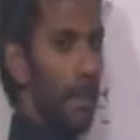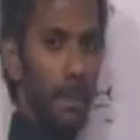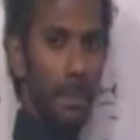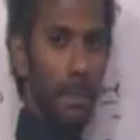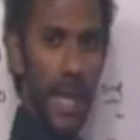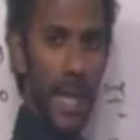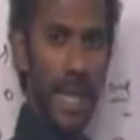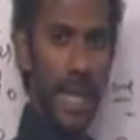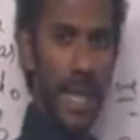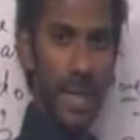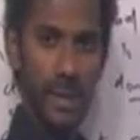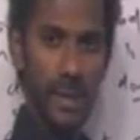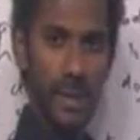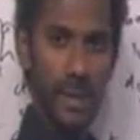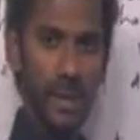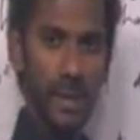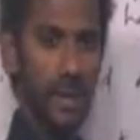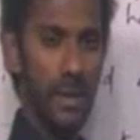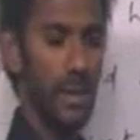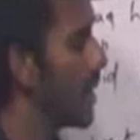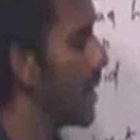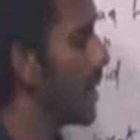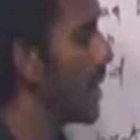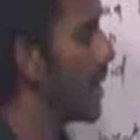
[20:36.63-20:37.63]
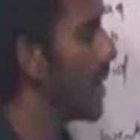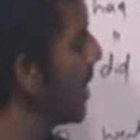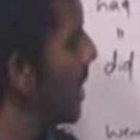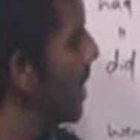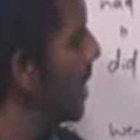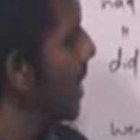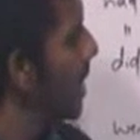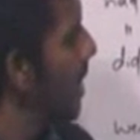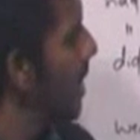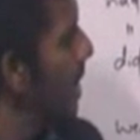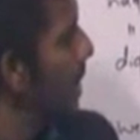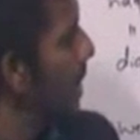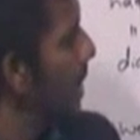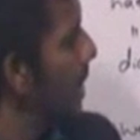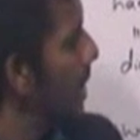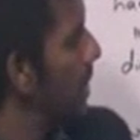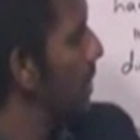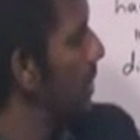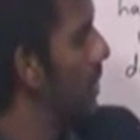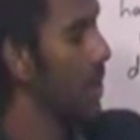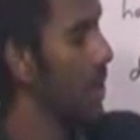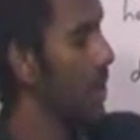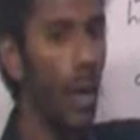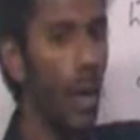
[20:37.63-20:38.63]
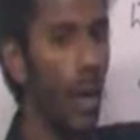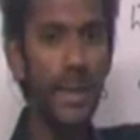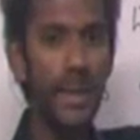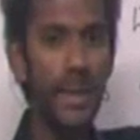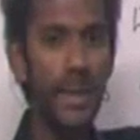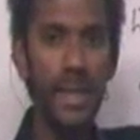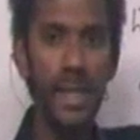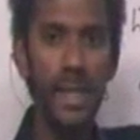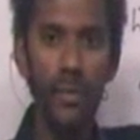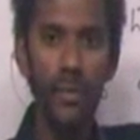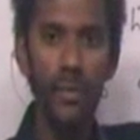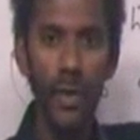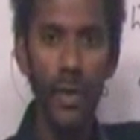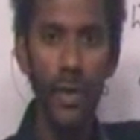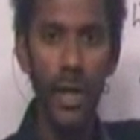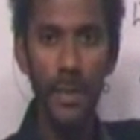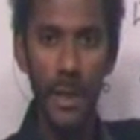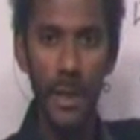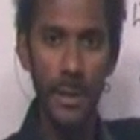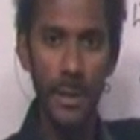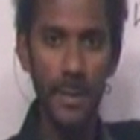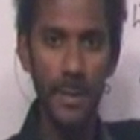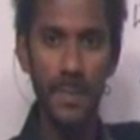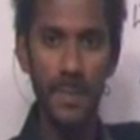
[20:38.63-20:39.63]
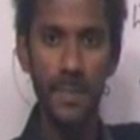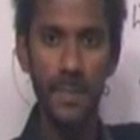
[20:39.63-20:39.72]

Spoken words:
Plus, wrote is the verb here.